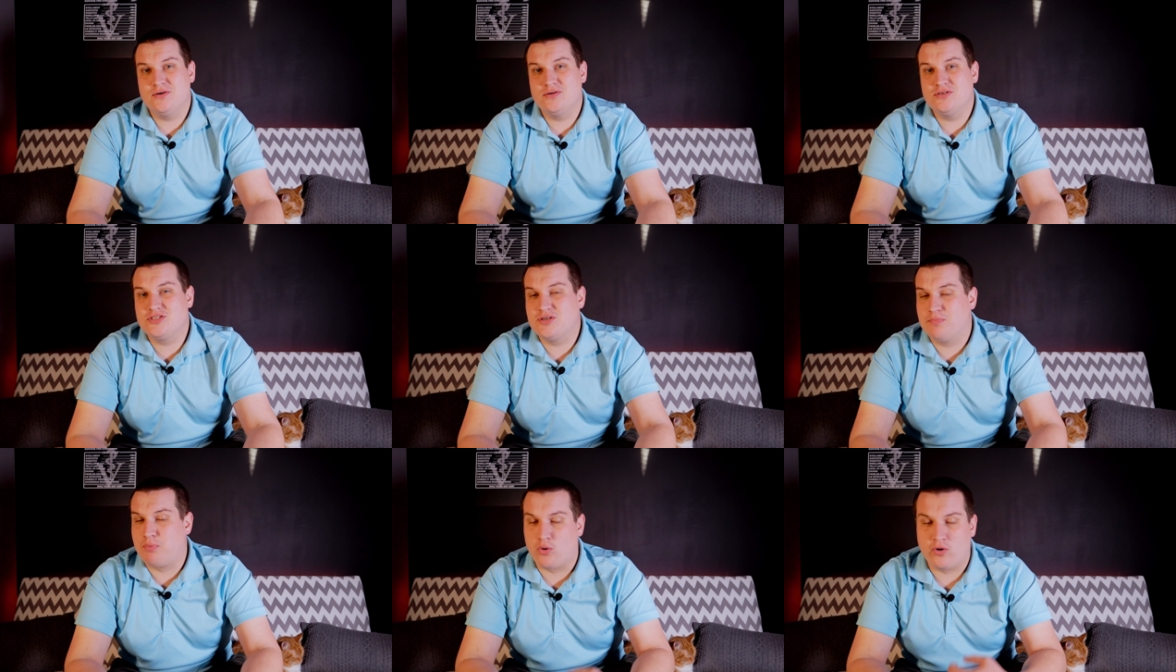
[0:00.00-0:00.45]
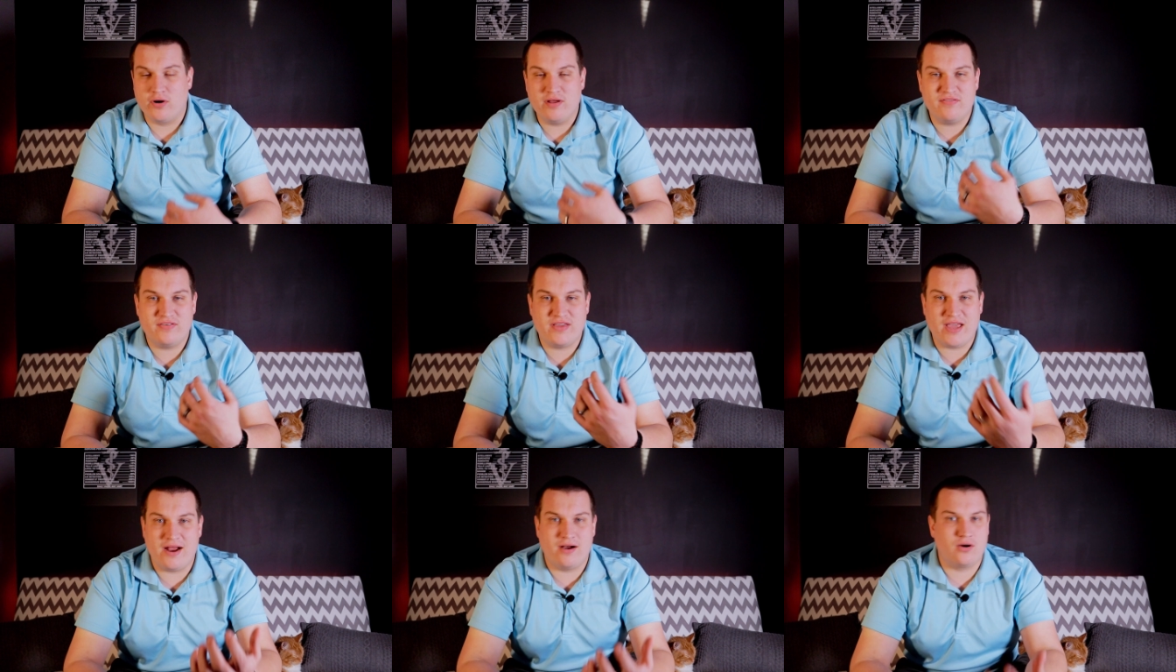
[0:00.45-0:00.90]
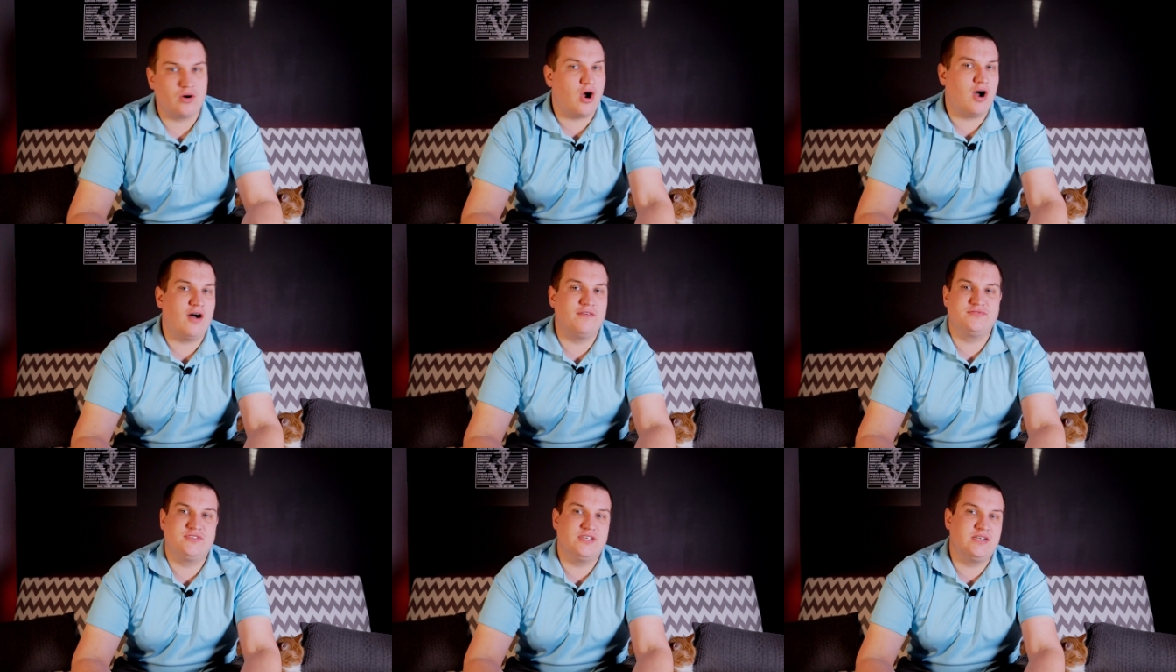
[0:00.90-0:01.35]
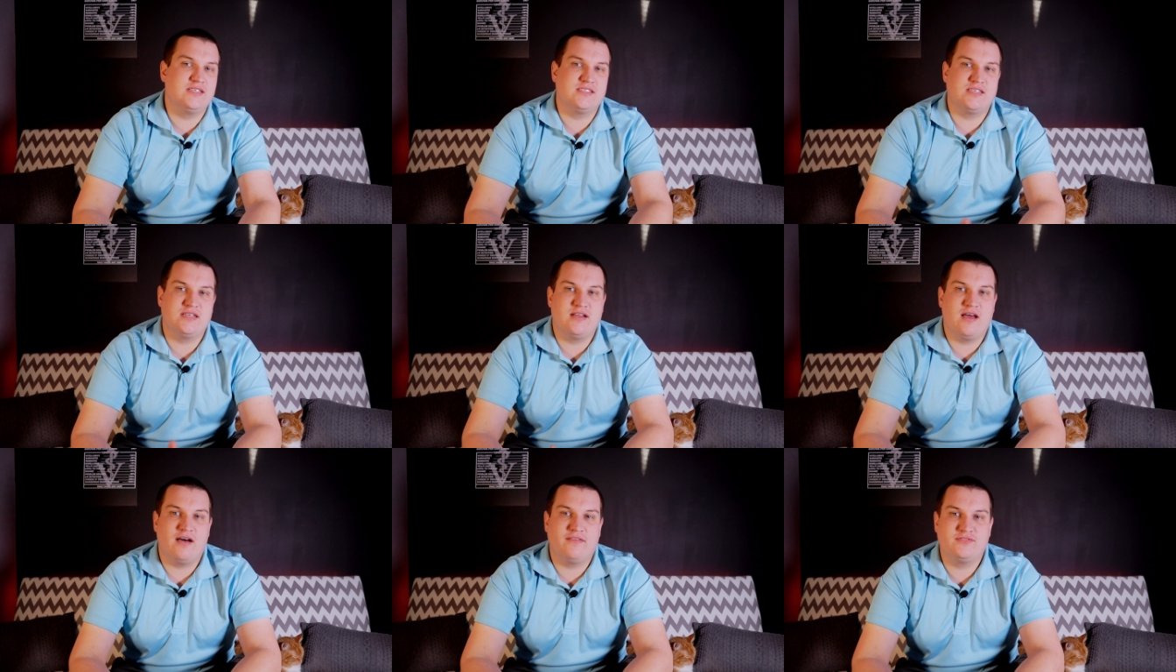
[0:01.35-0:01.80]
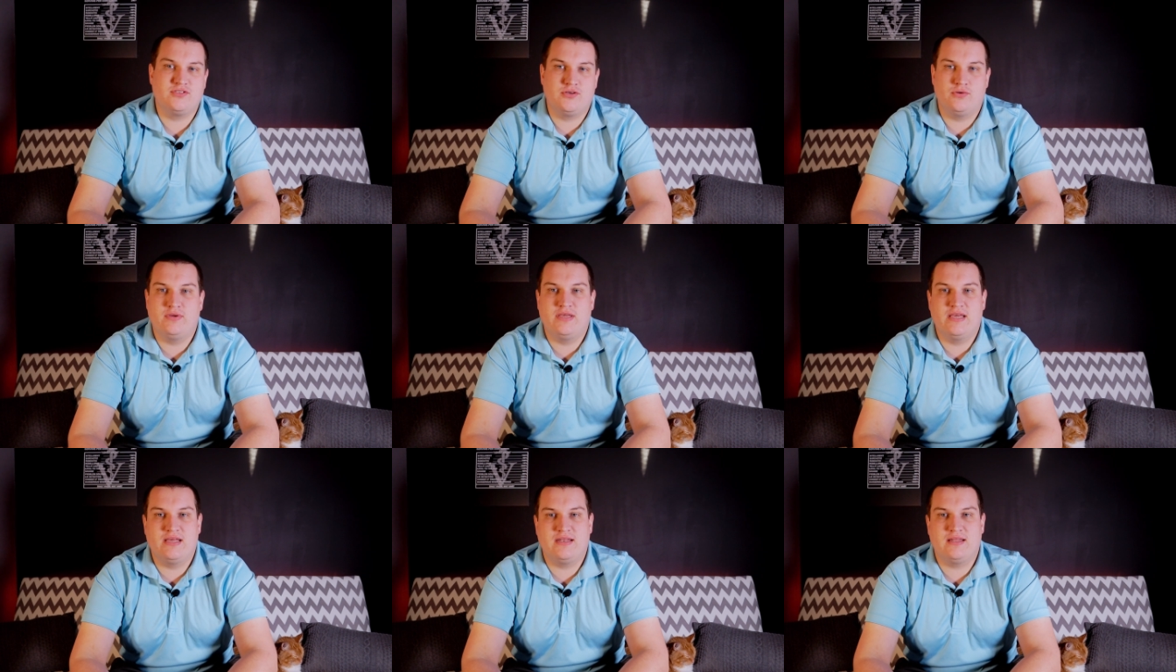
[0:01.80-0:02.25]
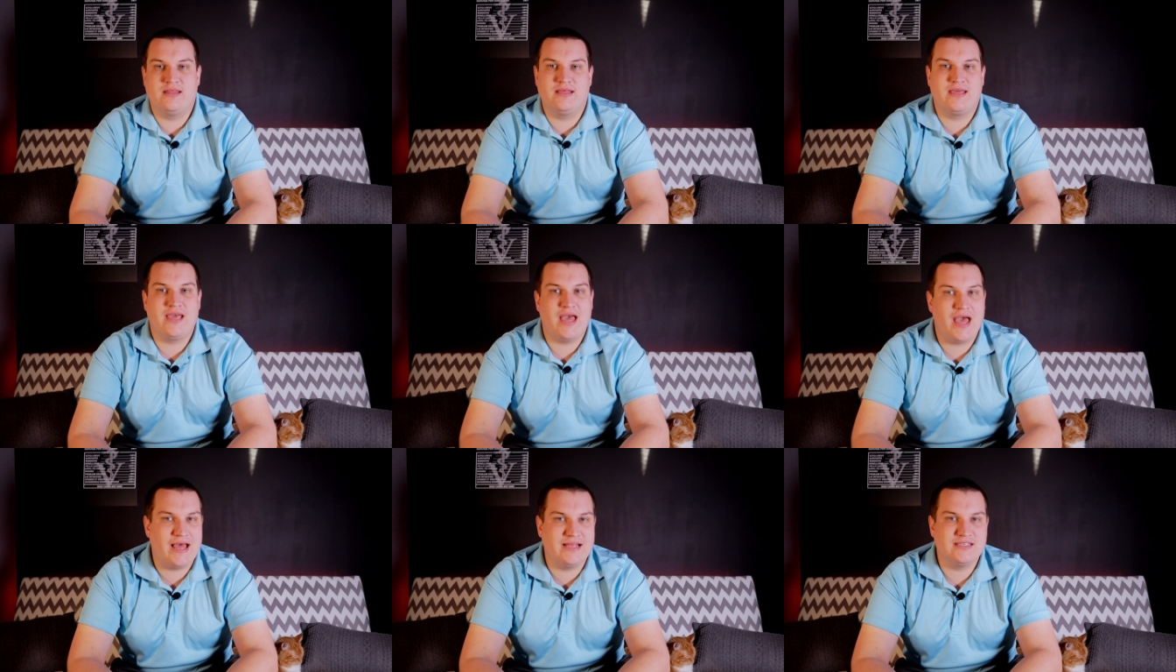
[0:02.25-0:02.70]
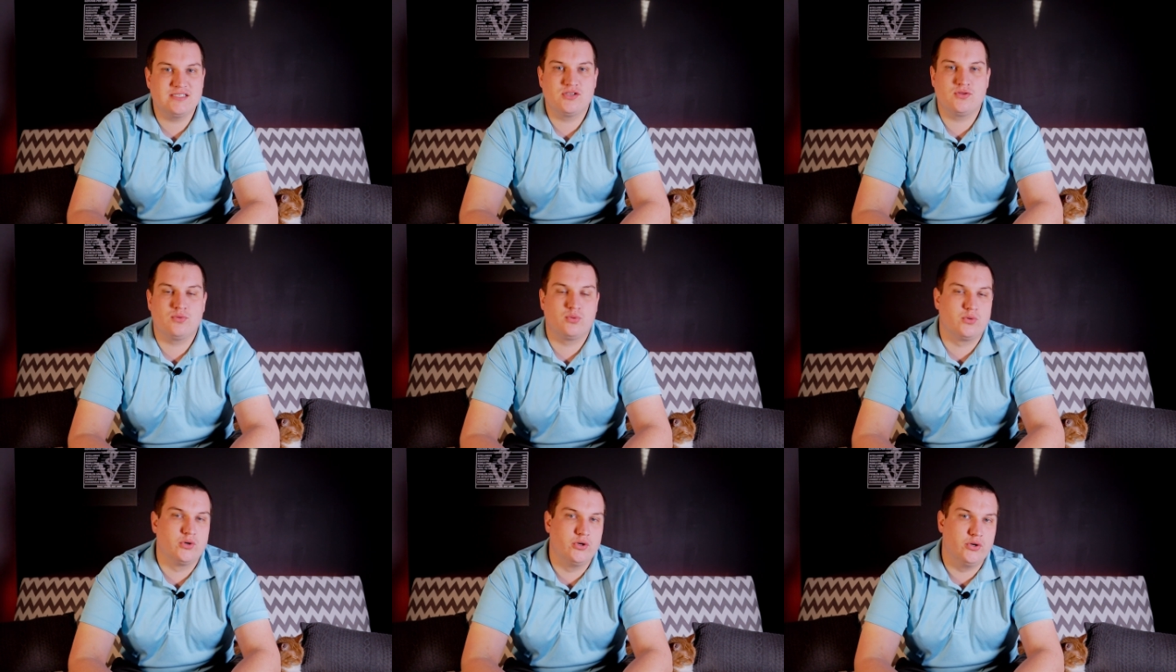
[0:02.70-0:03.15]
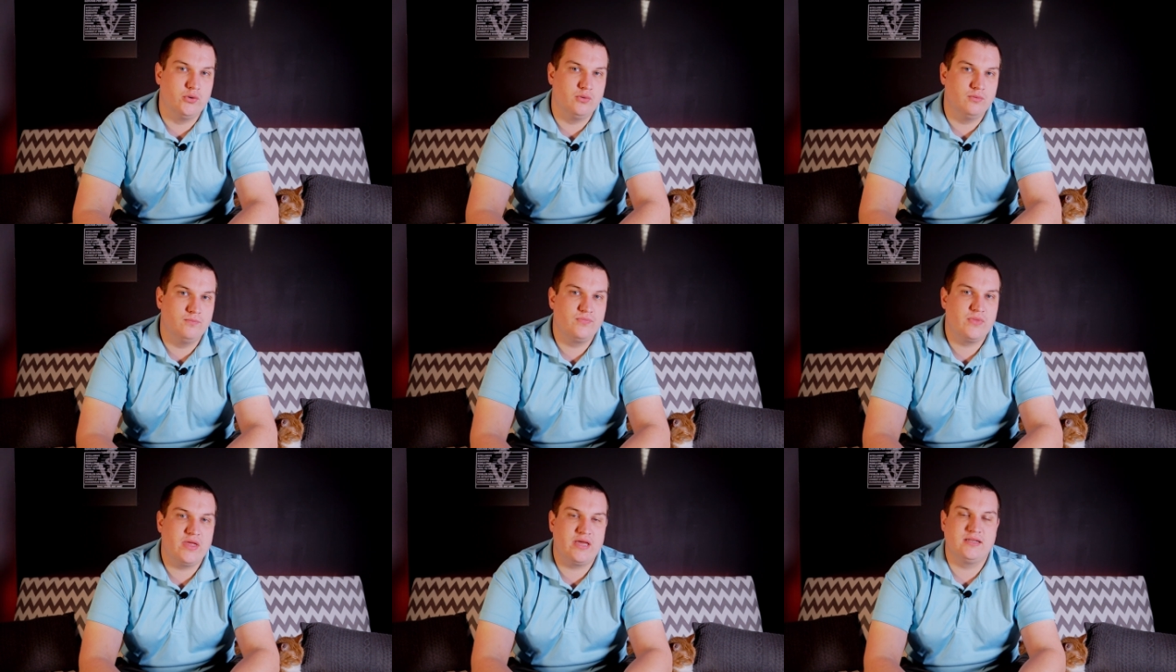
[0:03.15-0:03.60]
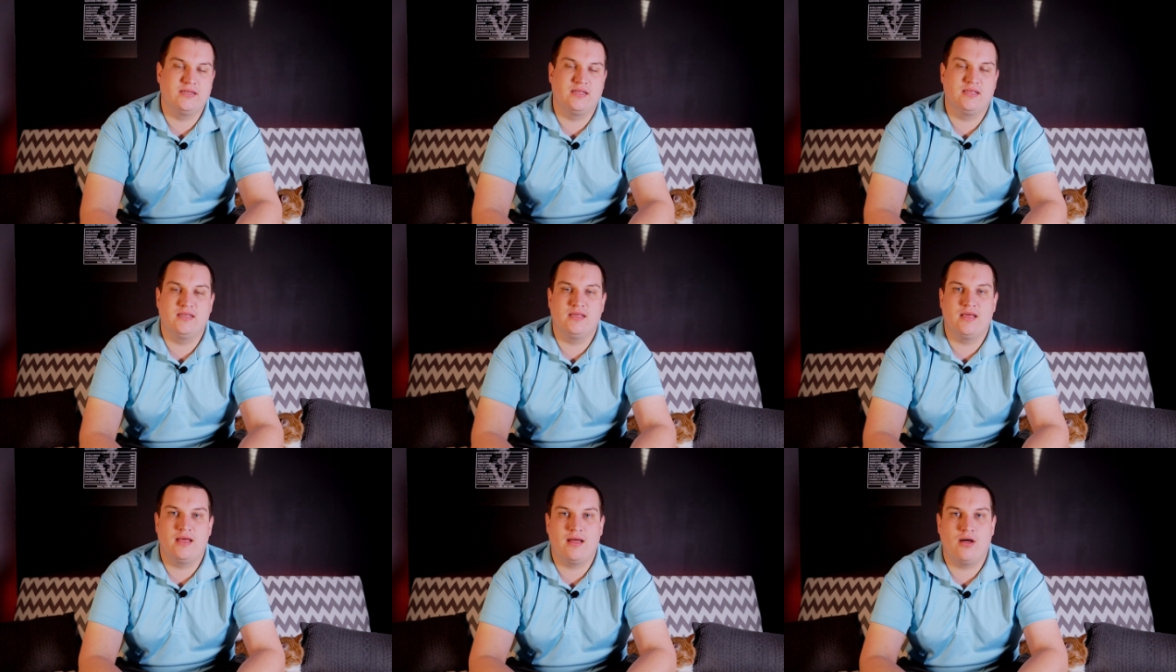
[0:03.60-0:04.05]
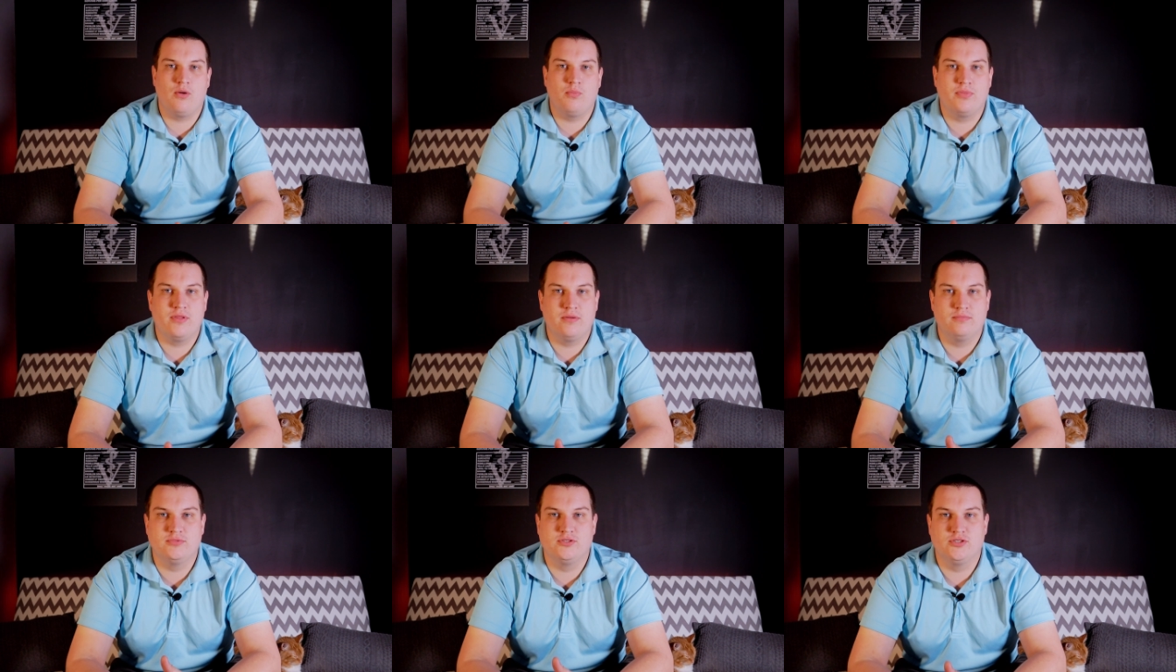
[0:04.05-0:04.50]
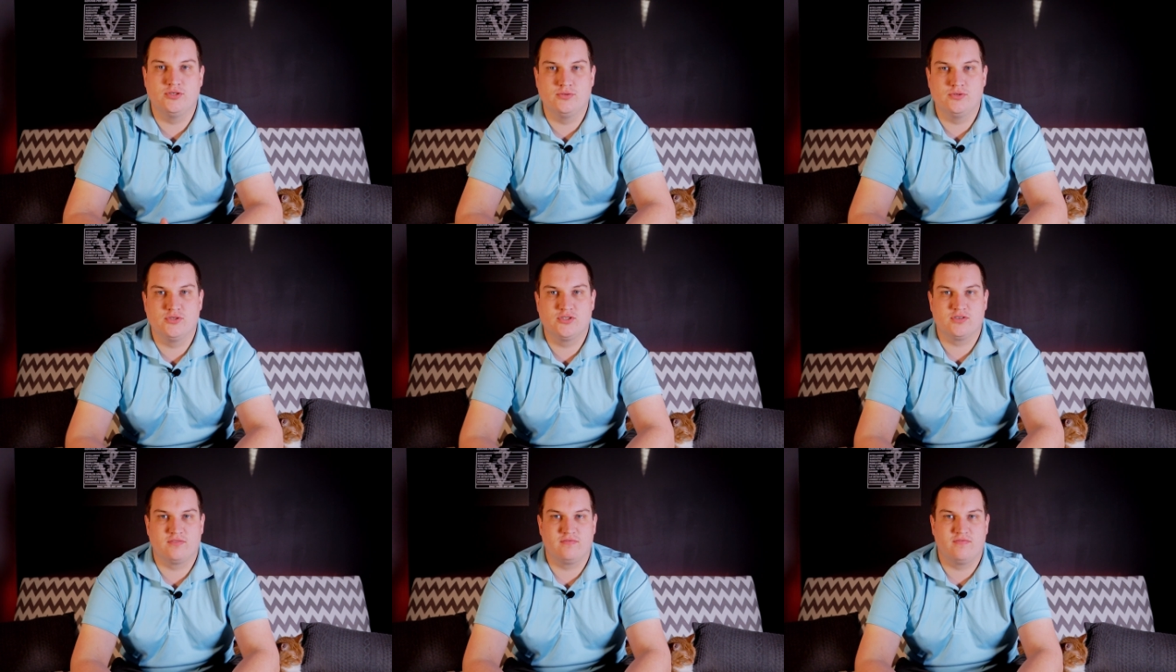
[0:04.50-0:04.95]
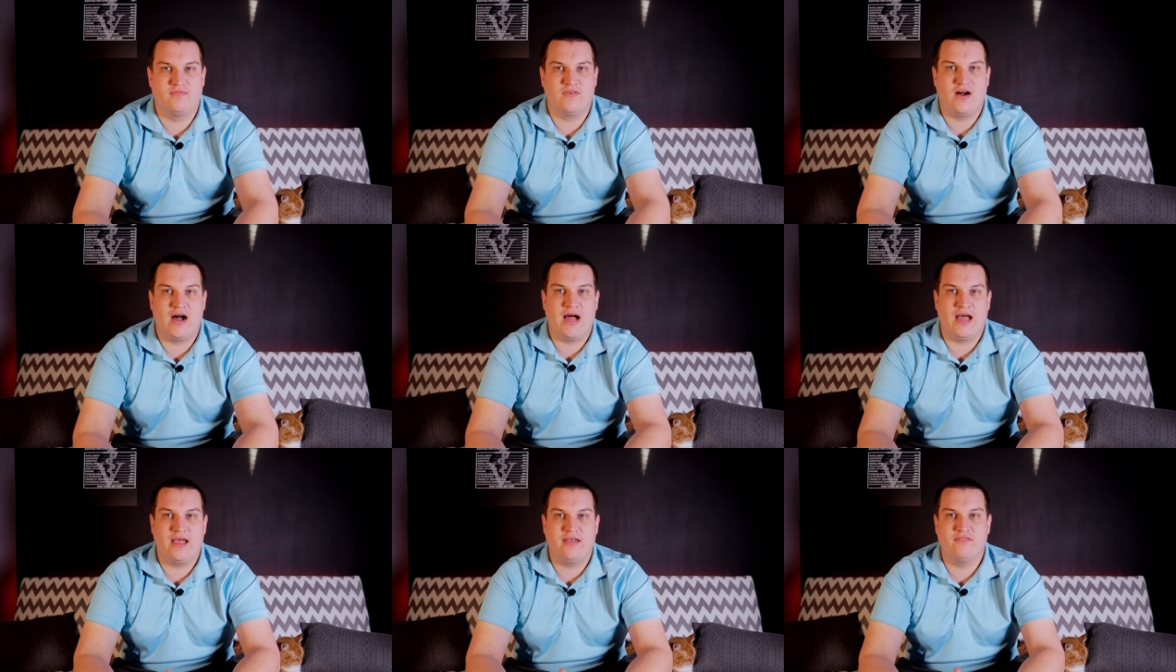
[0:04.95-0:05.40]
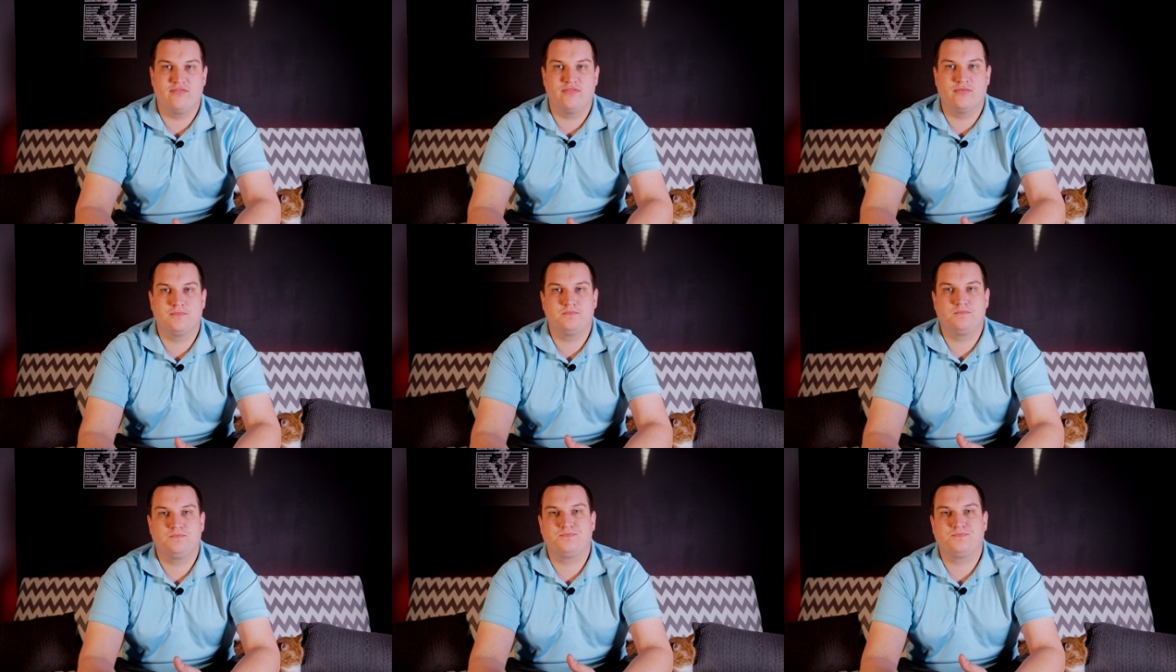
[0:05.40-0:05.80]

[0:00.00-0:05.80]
supportive care often is enough to get the cats through and help them to survive.